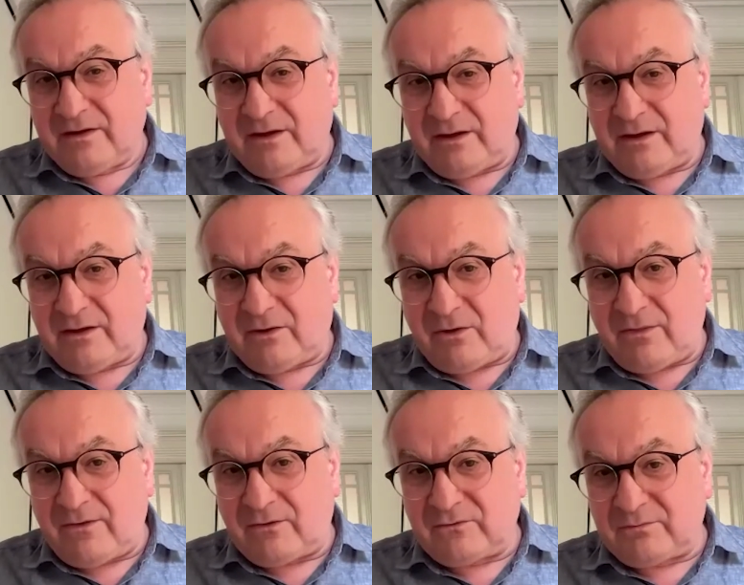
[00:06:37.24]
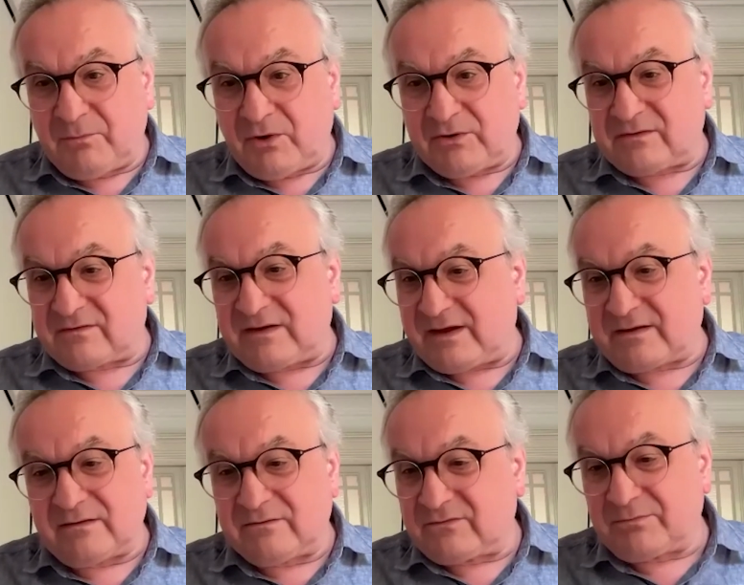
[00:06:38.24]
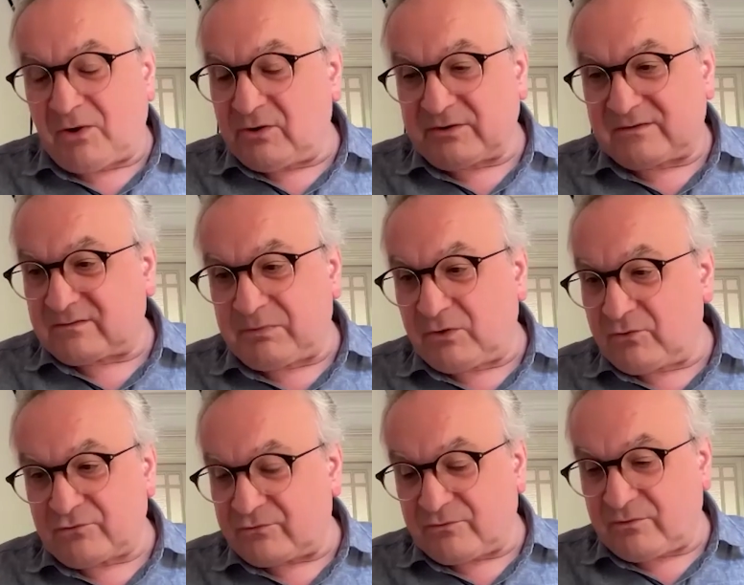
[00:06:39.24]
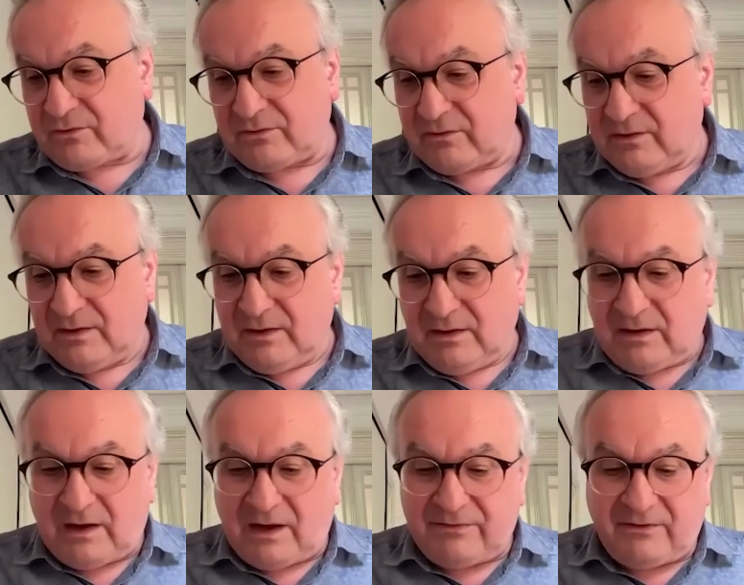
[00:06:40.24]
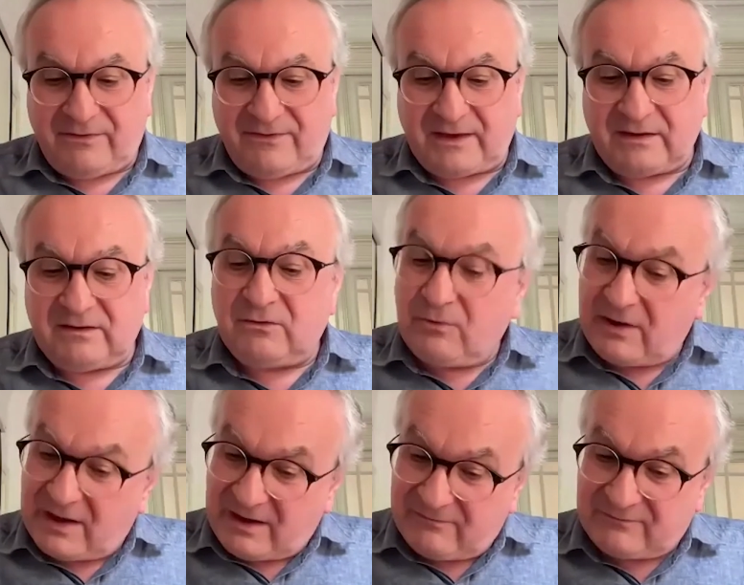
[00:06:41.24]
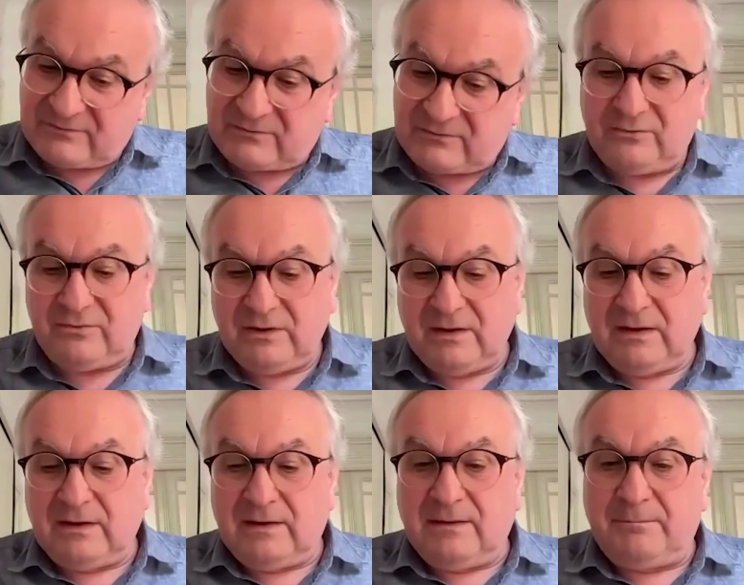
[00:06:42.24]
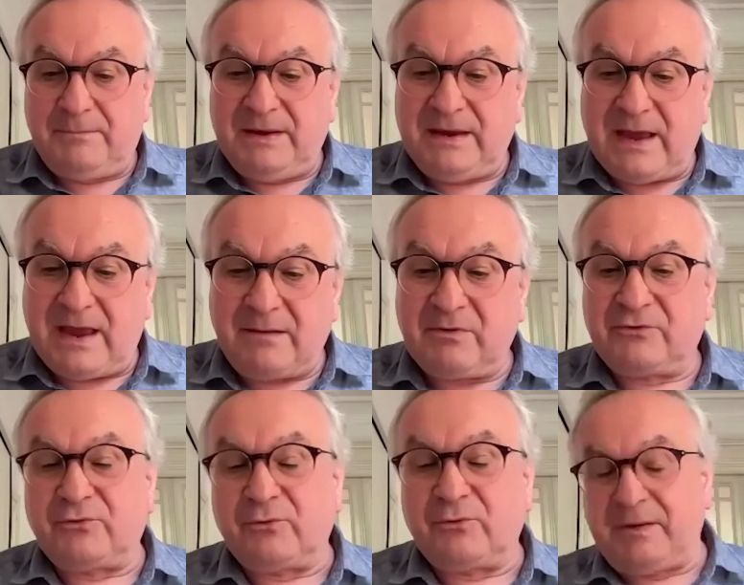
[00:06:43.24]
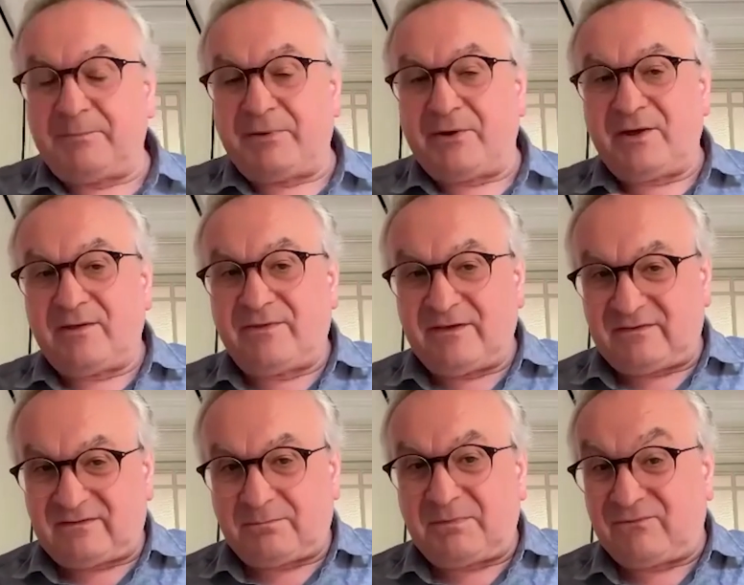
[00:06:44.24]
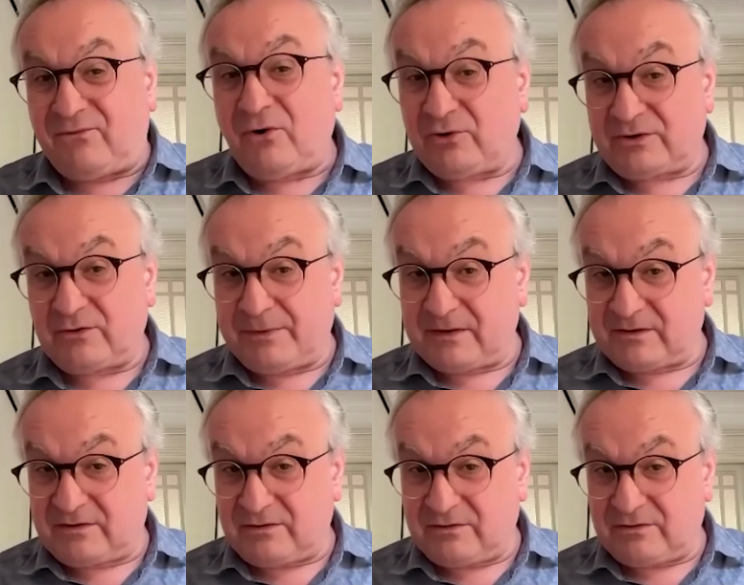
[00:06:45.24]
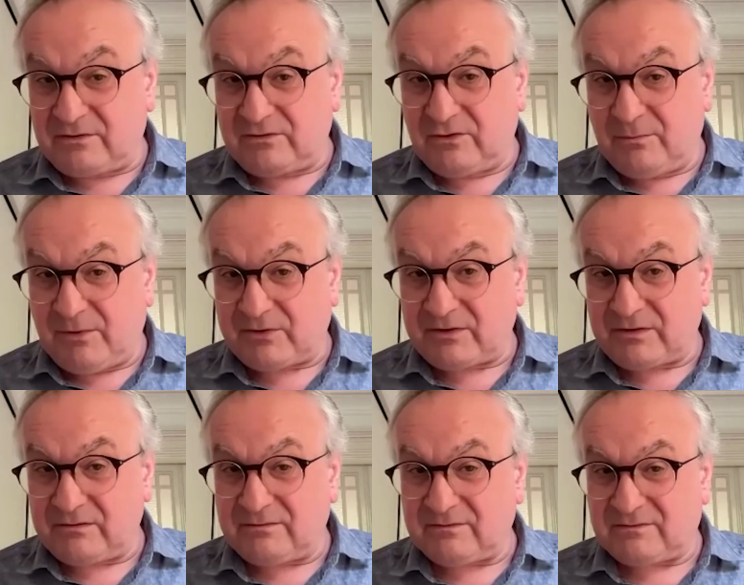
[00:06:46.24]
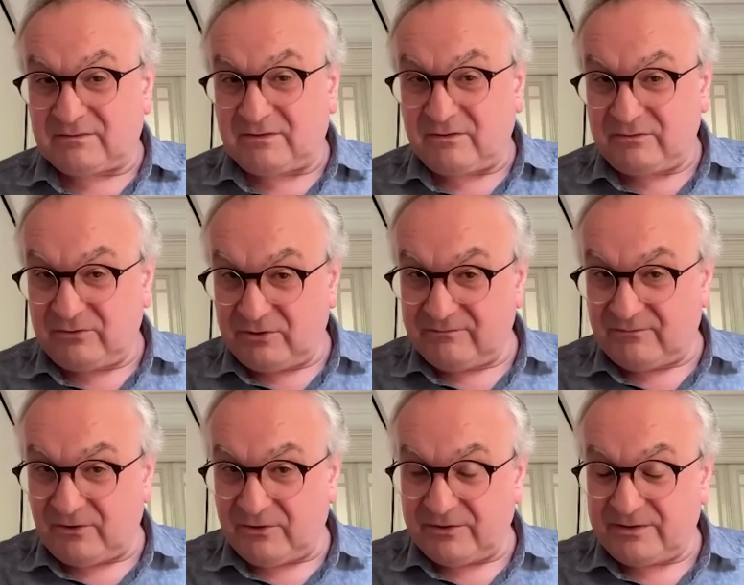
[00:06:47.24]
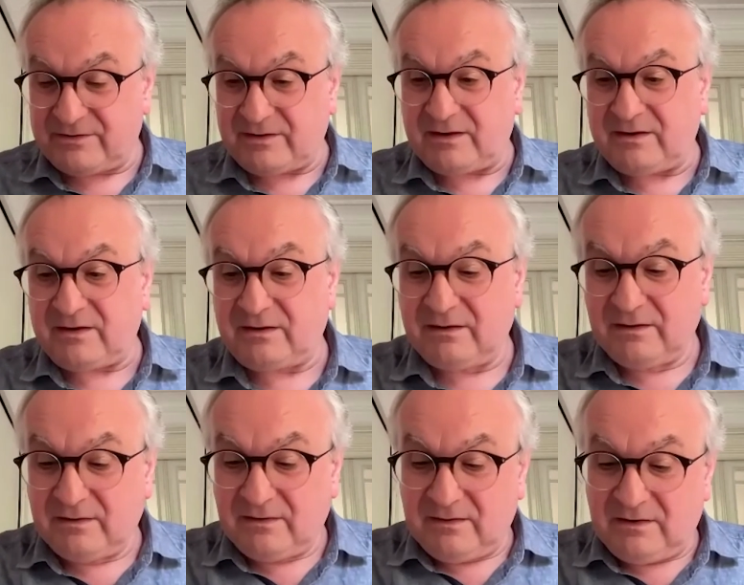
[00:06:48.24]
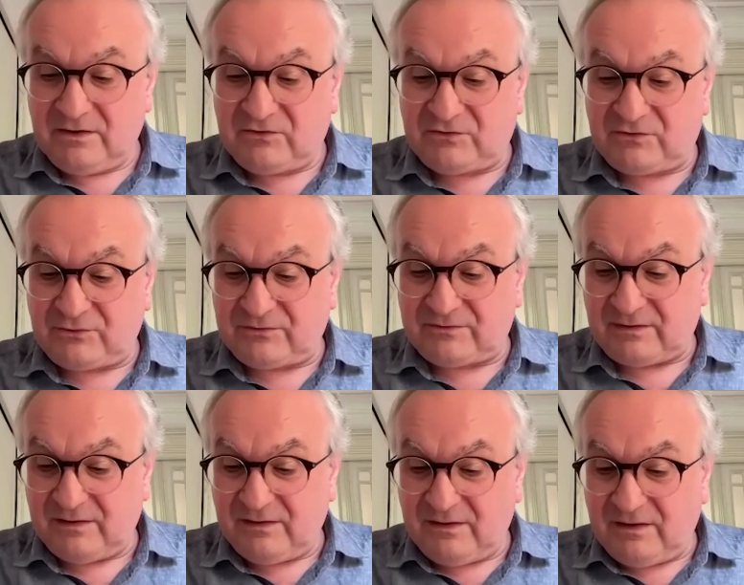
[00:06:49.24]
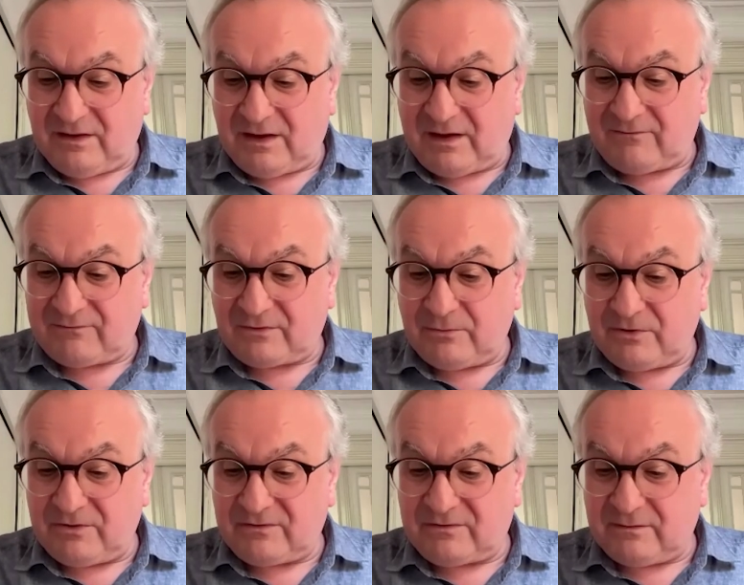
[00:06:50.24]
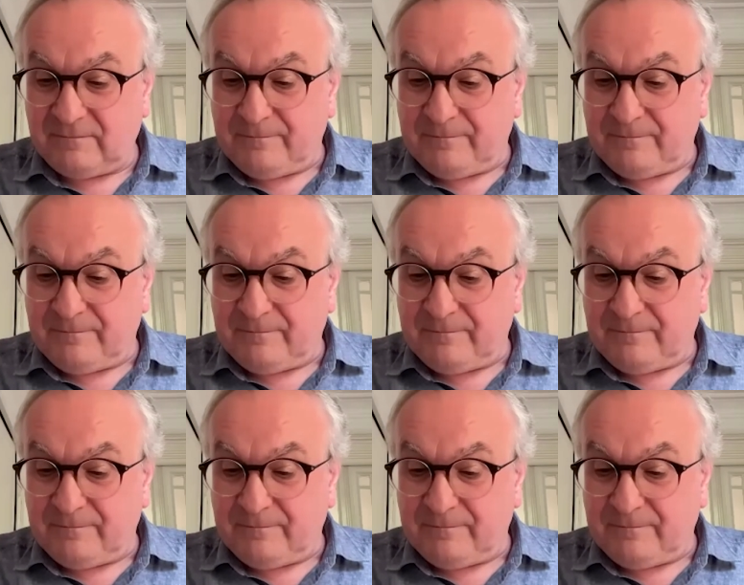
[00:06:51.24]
uh, on those models, like a small explosion or other thing, you have to be able to prepare this before you build your, your model, so you avoid any issues afterwards.